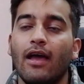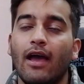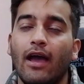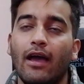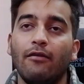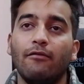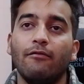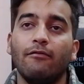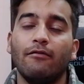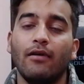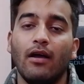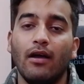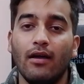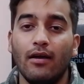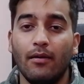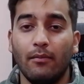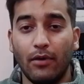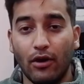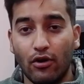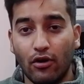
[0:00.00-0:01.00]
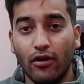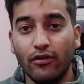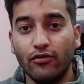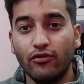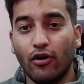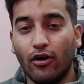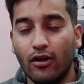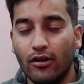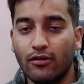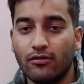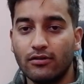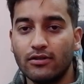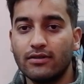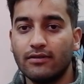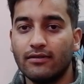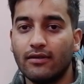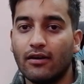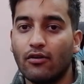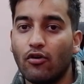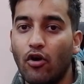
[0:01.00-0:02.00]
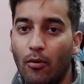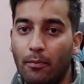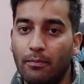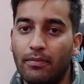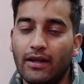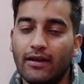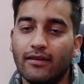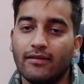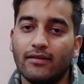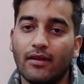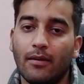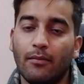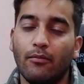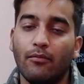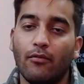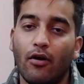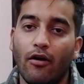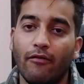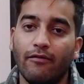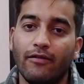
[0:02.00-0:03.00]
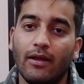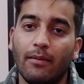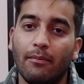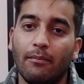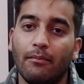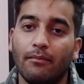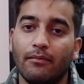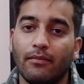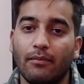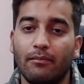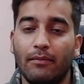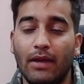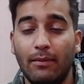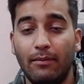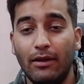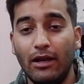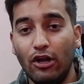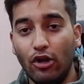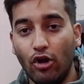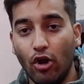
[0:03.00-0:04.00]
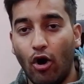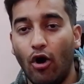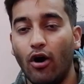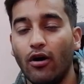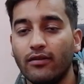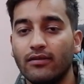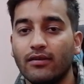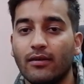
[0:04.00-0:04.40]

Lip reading: And because all the questions are complex, some of them may be long,